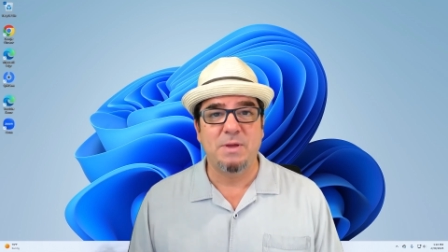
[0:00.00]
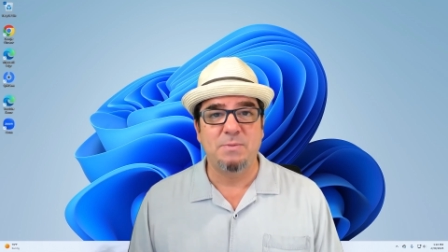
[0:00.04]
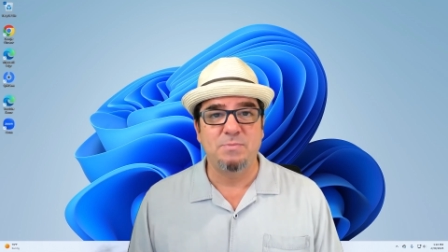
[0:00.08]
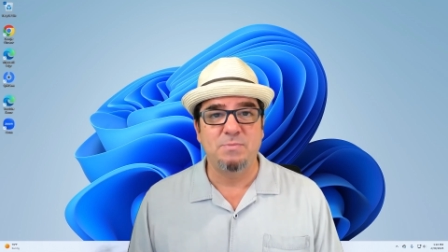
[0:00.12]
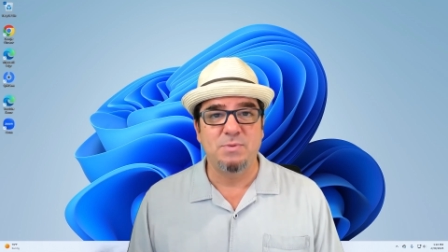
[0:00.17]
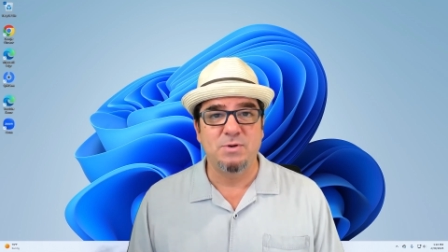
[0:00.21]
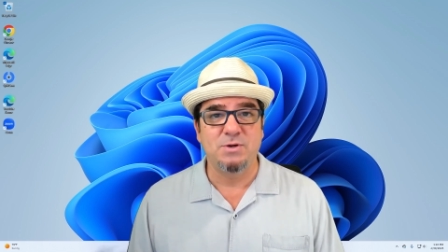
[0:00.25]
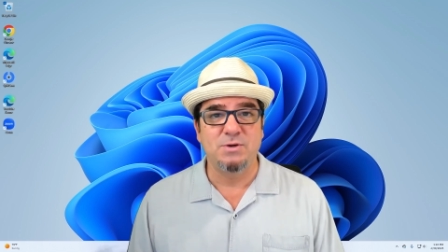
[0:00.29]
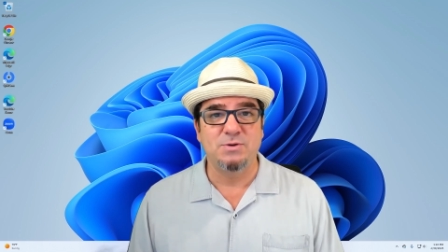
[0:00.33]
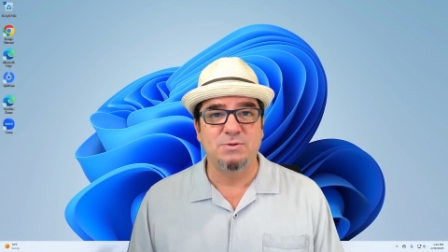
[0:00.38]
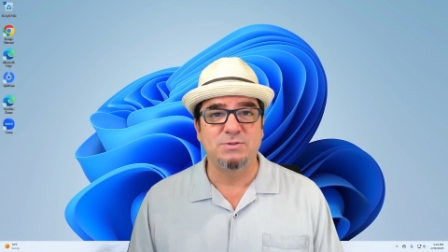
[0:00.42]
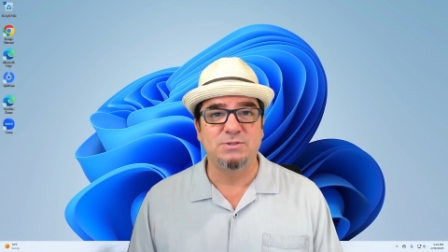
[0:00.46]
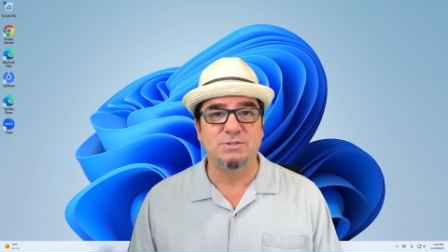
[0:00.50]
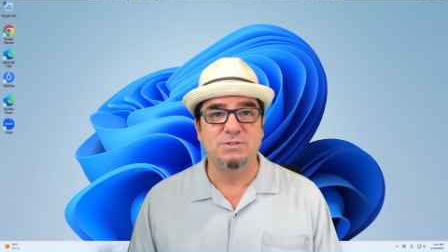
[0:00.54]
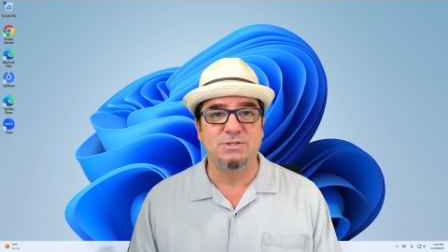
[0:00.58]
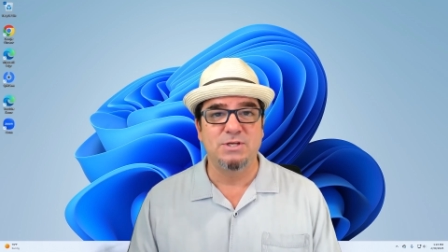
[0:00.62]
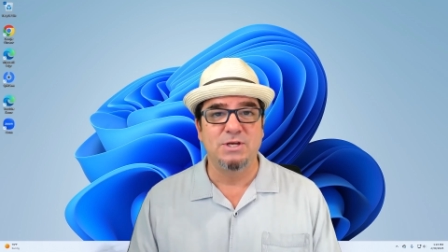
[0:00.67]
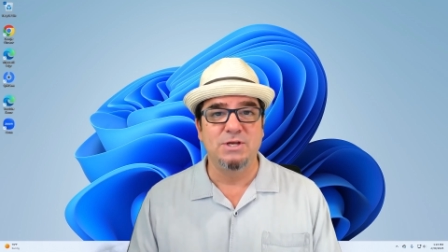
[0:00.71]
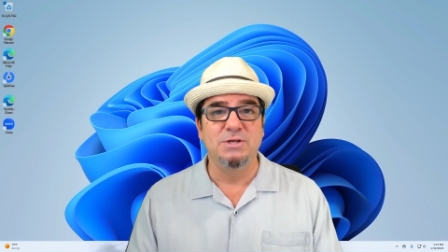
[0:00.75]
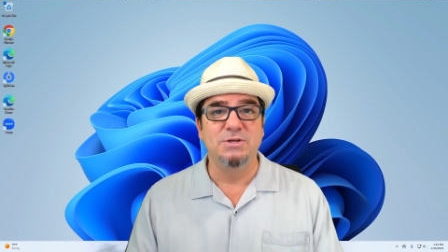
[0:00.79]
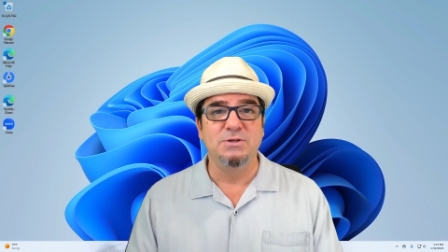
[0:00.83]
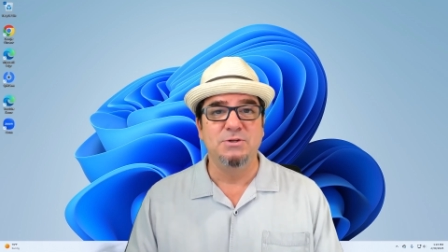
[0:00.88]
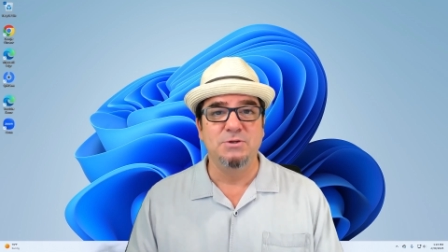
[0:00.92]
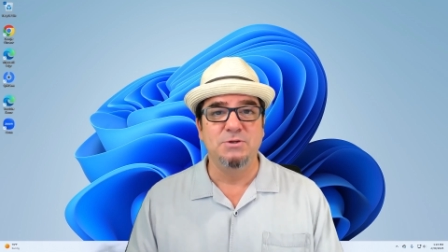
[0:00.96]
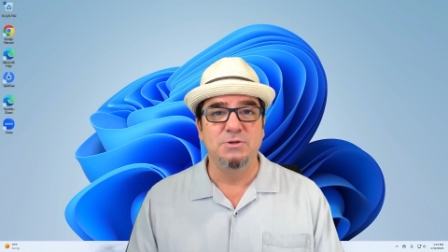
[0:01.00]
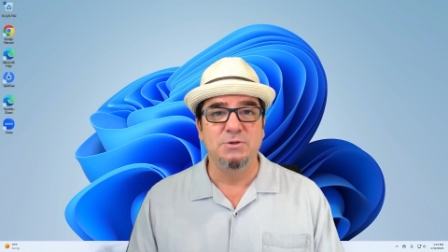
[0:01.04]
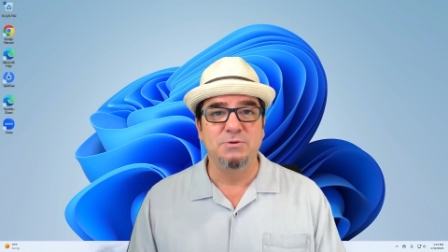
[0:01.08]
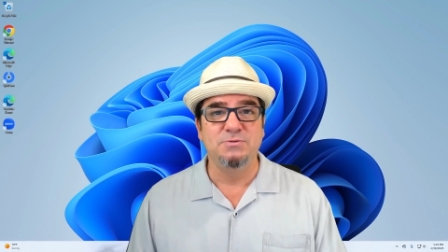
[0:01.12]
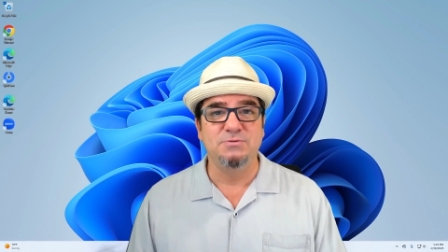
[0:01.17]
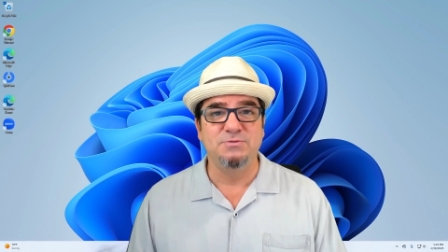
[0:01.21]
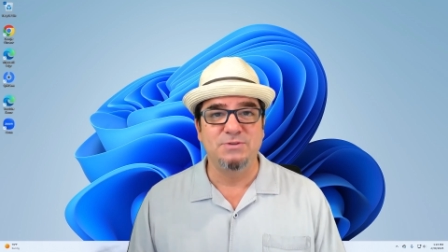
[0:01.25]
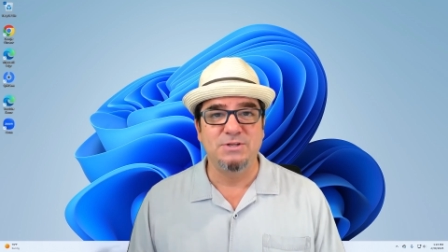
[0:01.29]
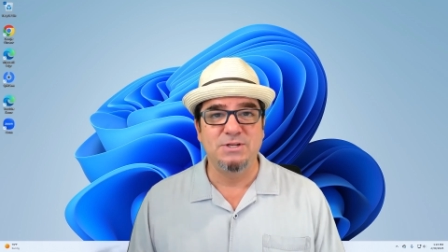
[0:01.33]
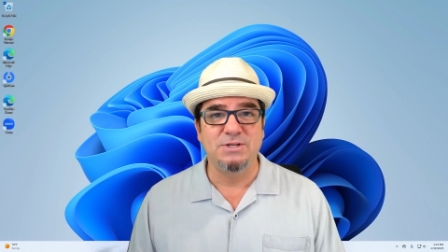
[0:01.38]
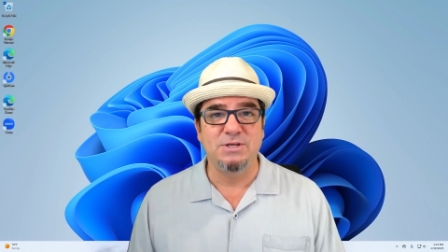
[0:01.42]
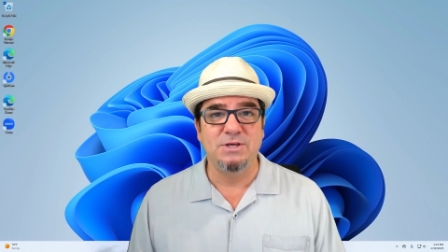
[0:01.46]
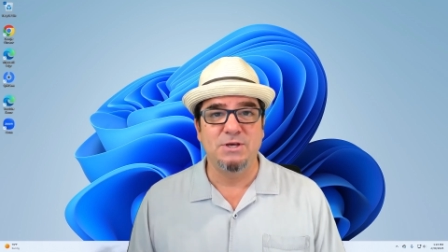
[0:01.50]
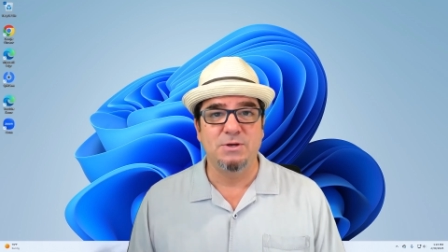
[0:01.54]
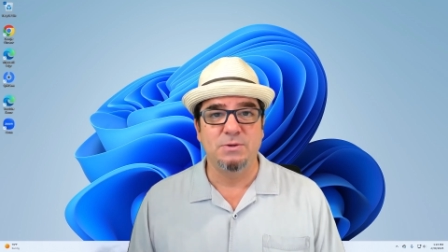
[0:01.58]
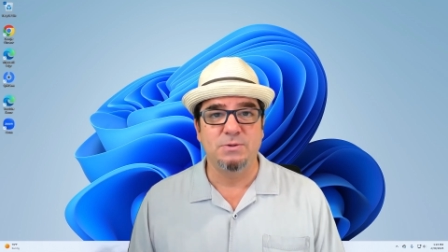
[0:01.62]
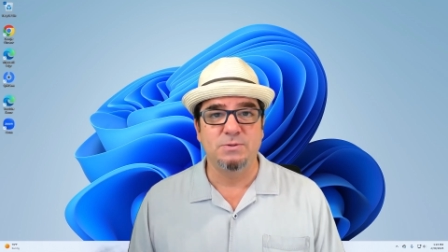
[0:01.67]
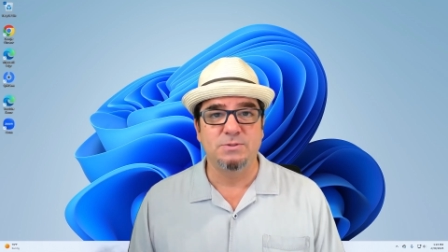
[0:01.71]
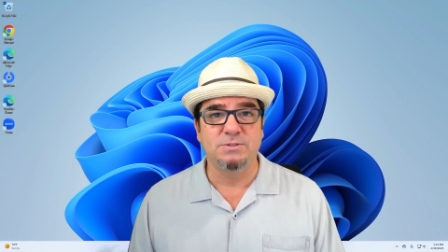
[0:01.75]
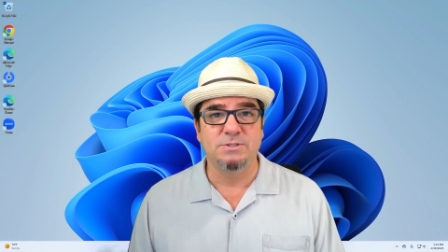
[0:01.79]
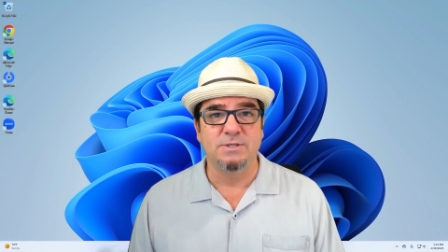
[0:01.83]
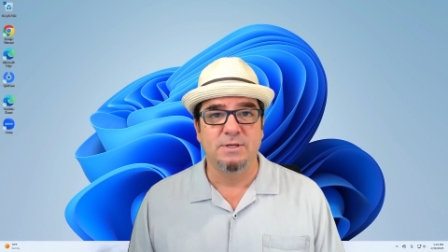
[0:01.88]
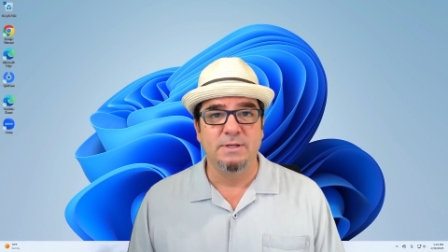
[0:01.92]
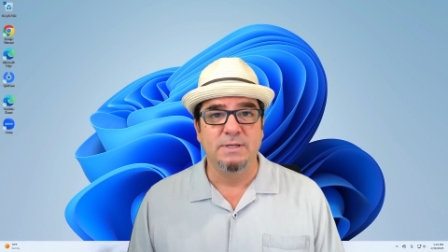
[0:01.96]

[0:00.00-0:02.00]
I post new videos.